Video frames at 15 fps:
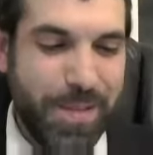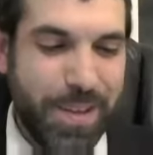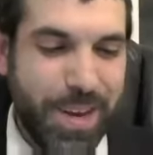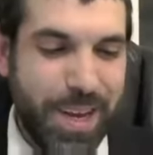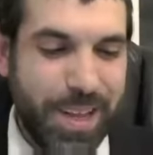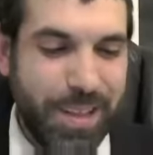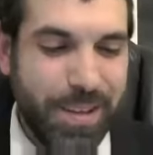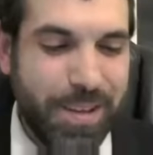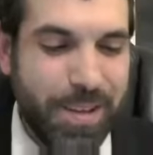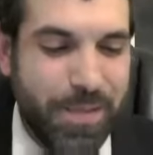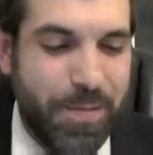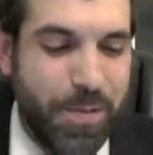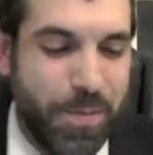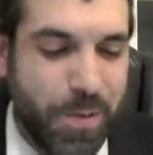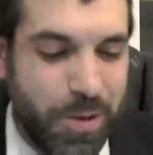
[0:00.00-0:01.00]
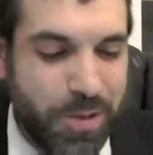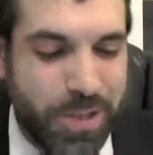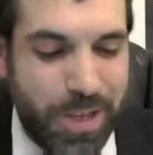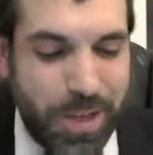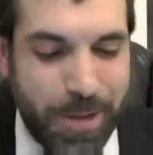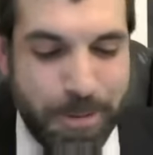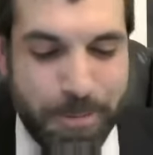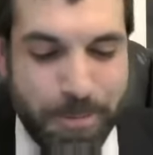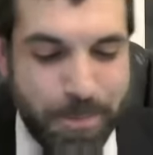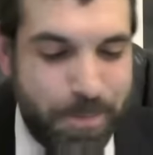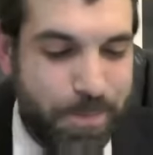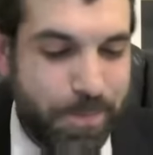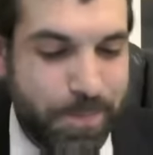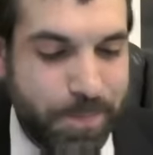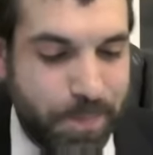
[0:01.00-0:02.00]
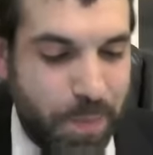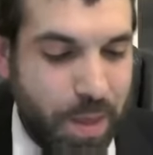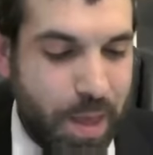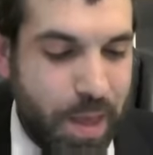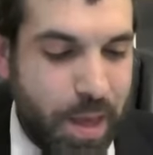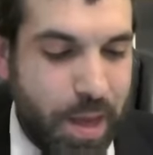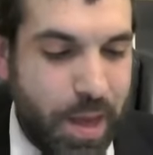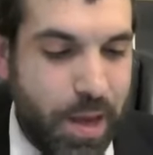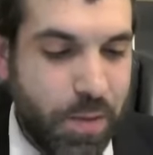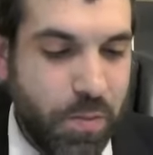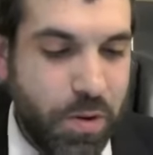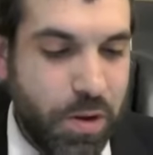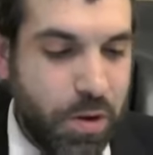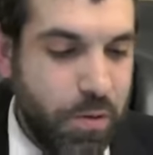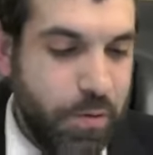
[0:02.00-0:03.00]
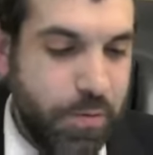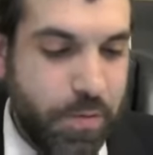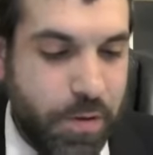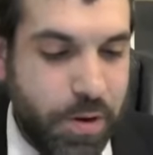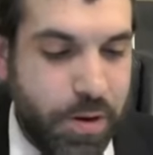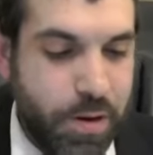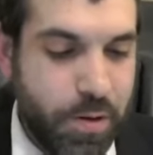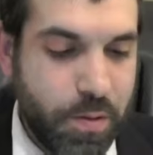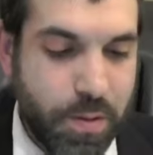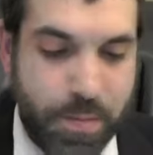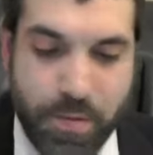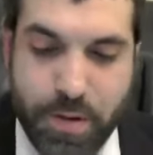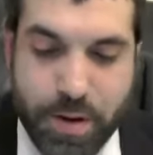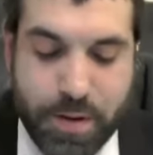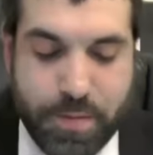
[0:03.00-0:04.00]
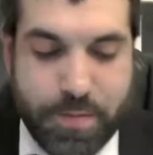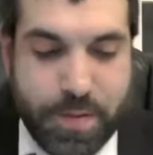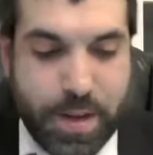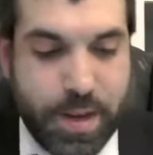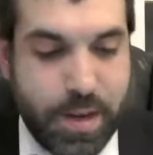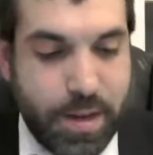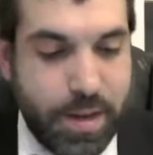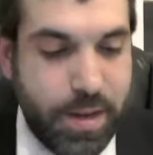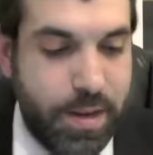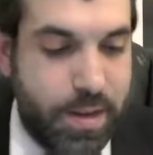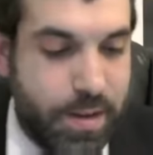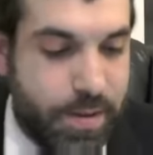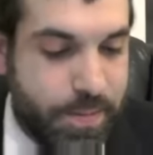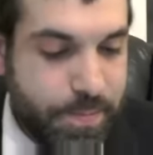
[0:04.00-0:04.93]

of the night looking for mm-hmm. Moshe. And what you're referring to, I'm trying to find it.